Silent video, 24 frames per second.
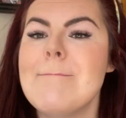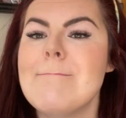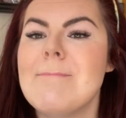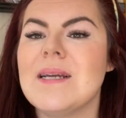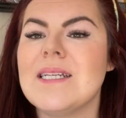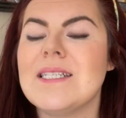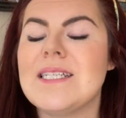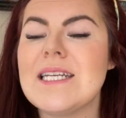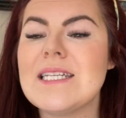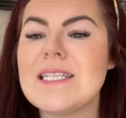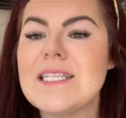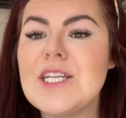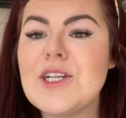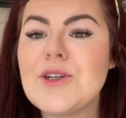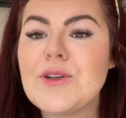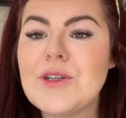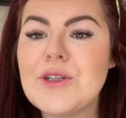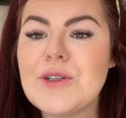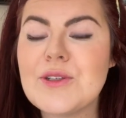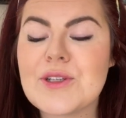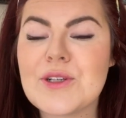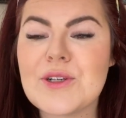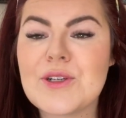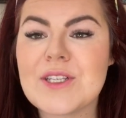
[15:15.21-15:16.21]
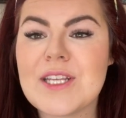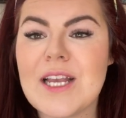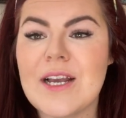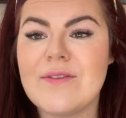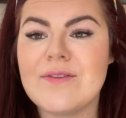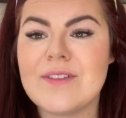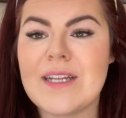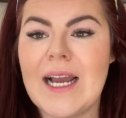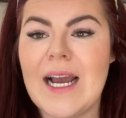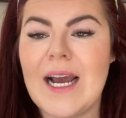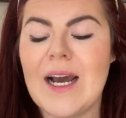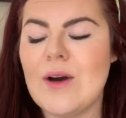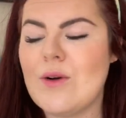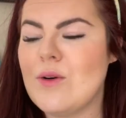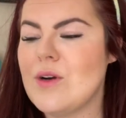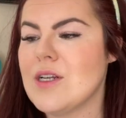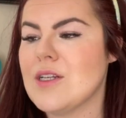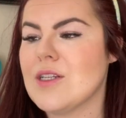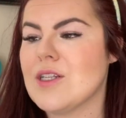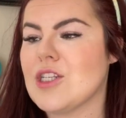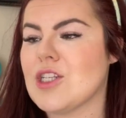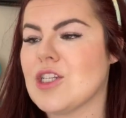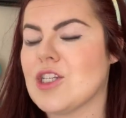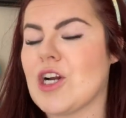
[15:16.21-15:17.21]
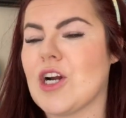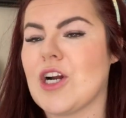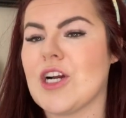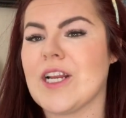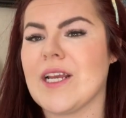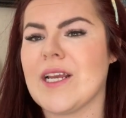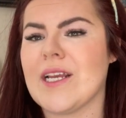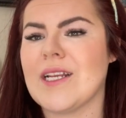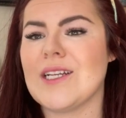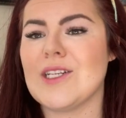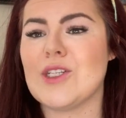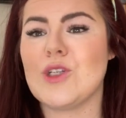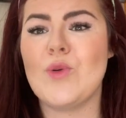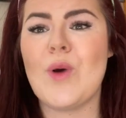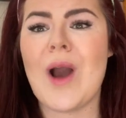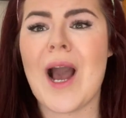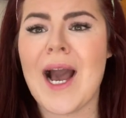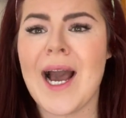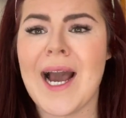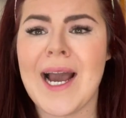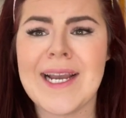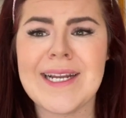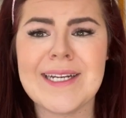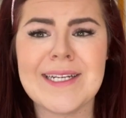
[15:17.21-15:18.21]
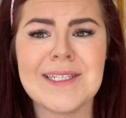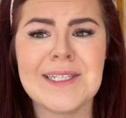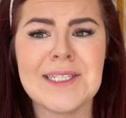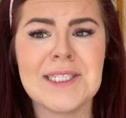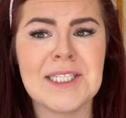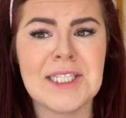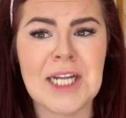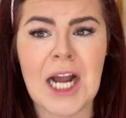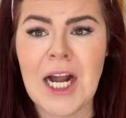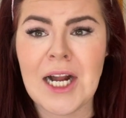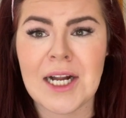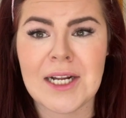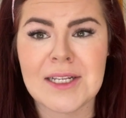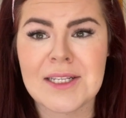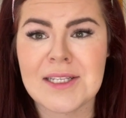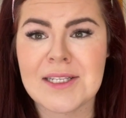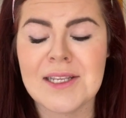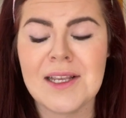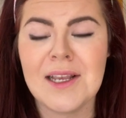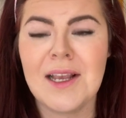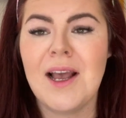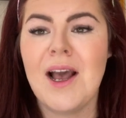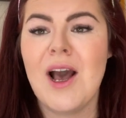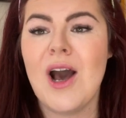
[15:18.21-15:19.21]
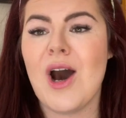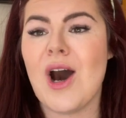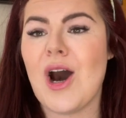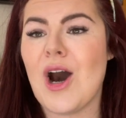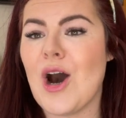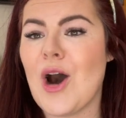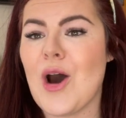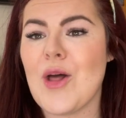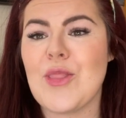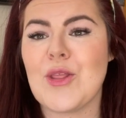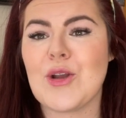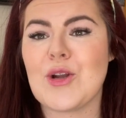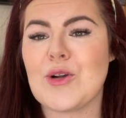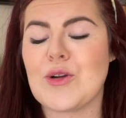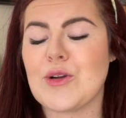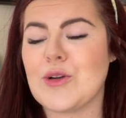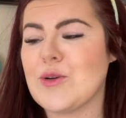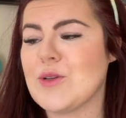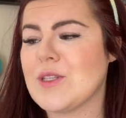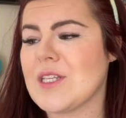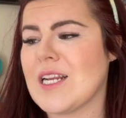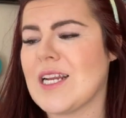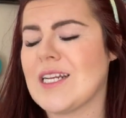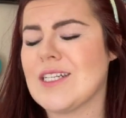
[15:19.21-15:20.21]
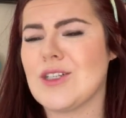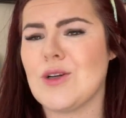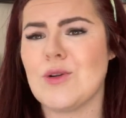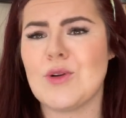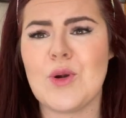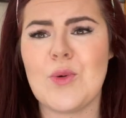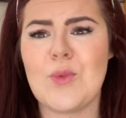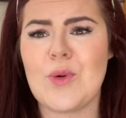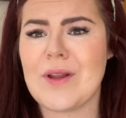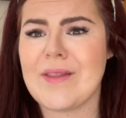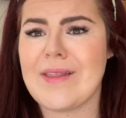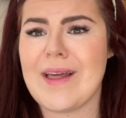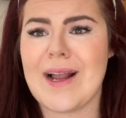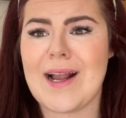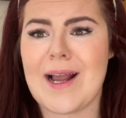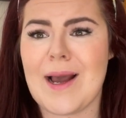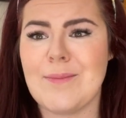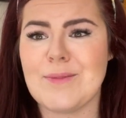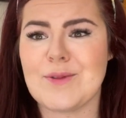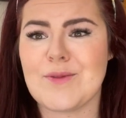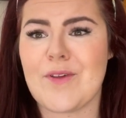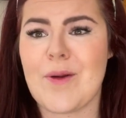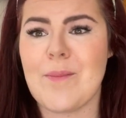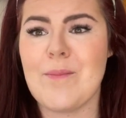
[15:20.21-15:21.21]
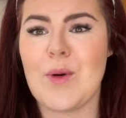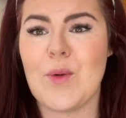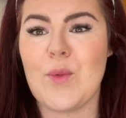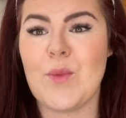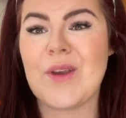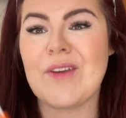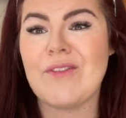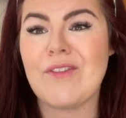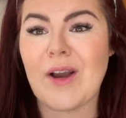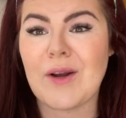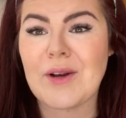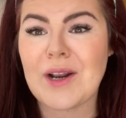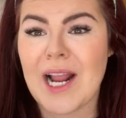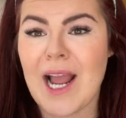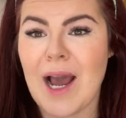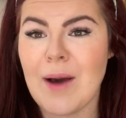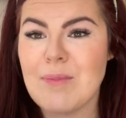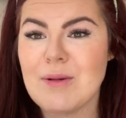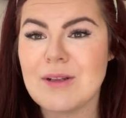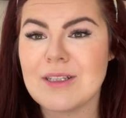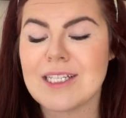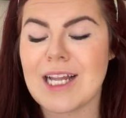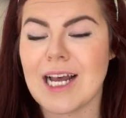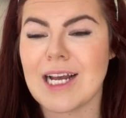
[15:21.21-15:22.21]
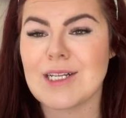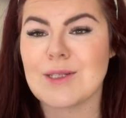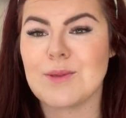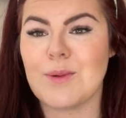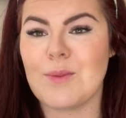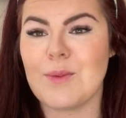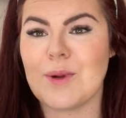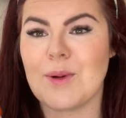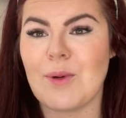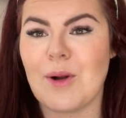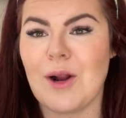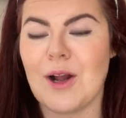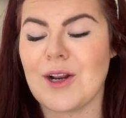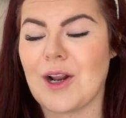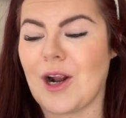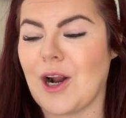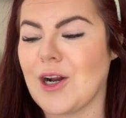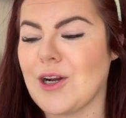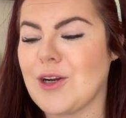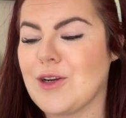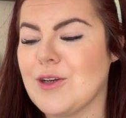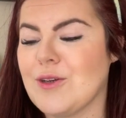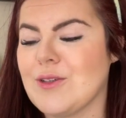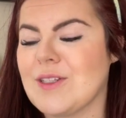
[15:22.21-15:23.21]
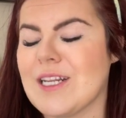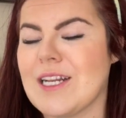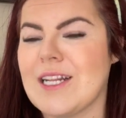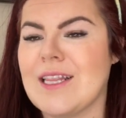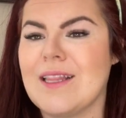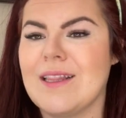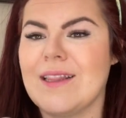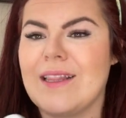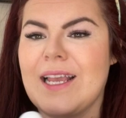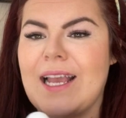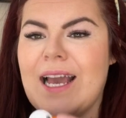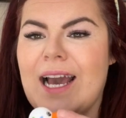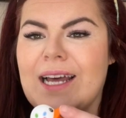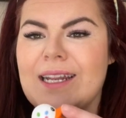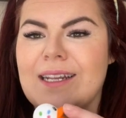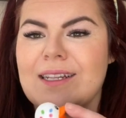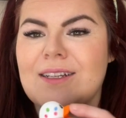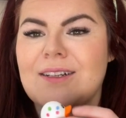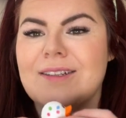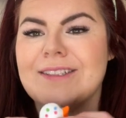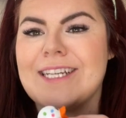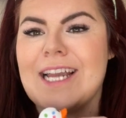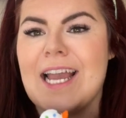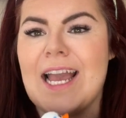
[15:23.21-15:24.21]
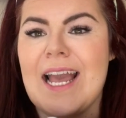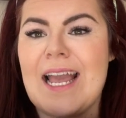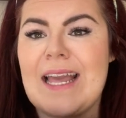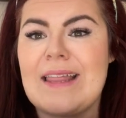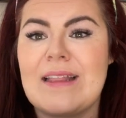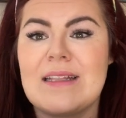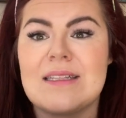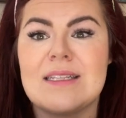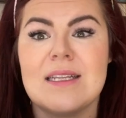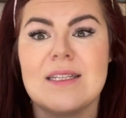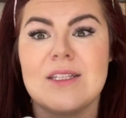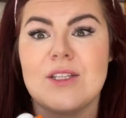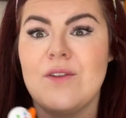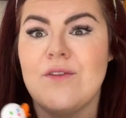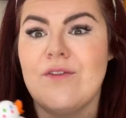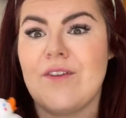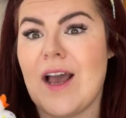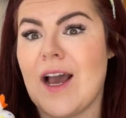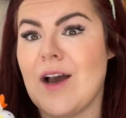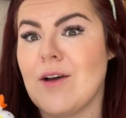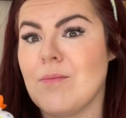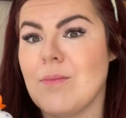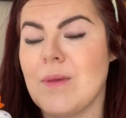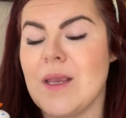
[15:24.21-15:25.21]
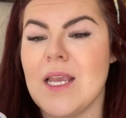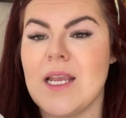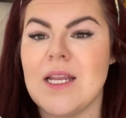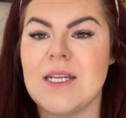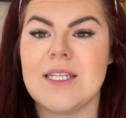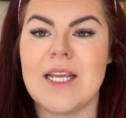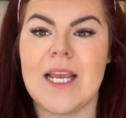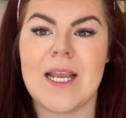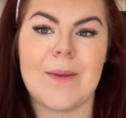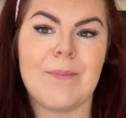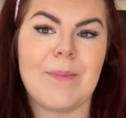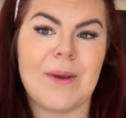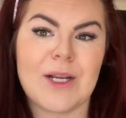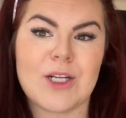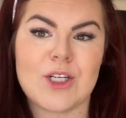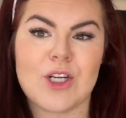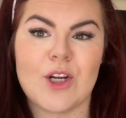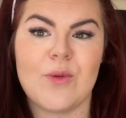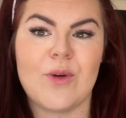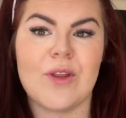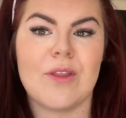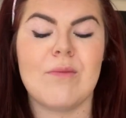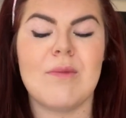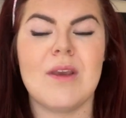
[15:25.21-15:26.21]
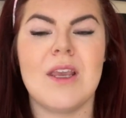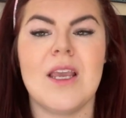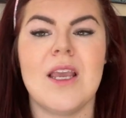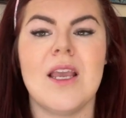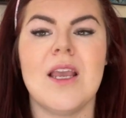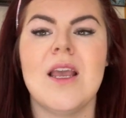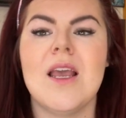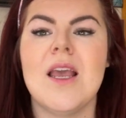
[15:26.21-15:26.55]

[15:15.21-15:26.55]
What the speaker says: Disney cruisers have now started to hide ducks on the cruise. And I don't know where that comes from, but we found a couple ducks when we were on our cruise and they had a little tag that says, "You found me, take a picture with me."